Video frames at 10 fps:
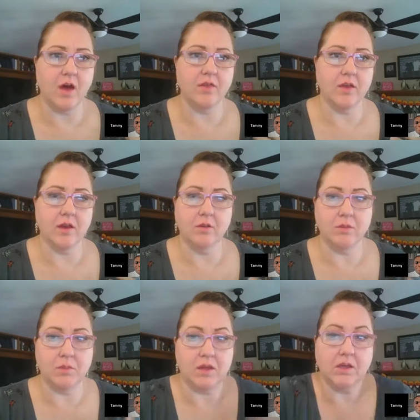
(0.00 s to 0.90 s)
thought that it
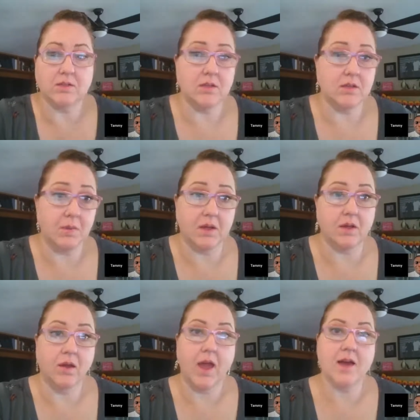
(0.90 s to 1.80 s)
would be easy to pick
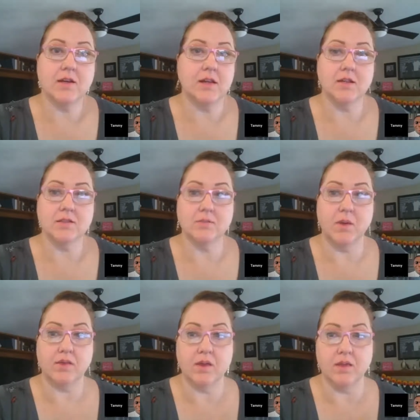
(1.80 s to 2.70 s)
candidates,
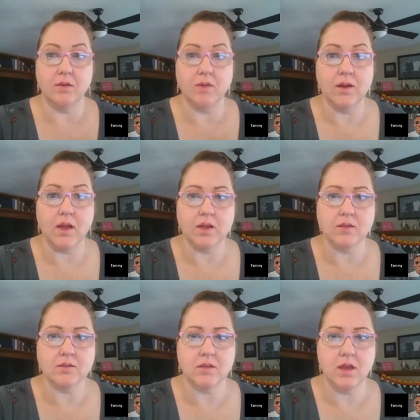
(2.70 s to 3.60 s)
but then they
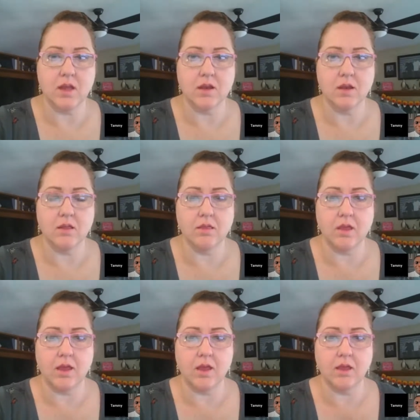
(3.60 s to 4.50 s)
realized that
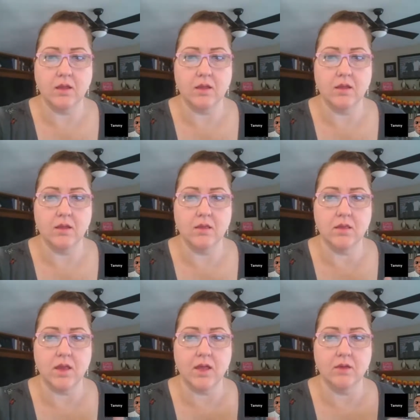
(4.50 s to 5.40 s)
they
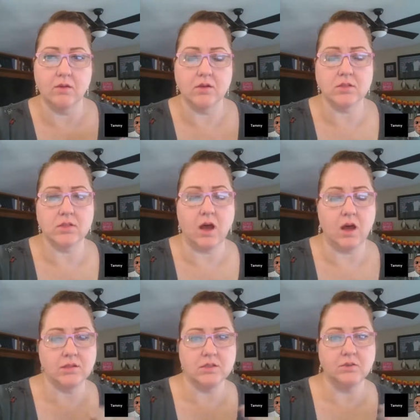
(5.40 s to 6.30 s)
saw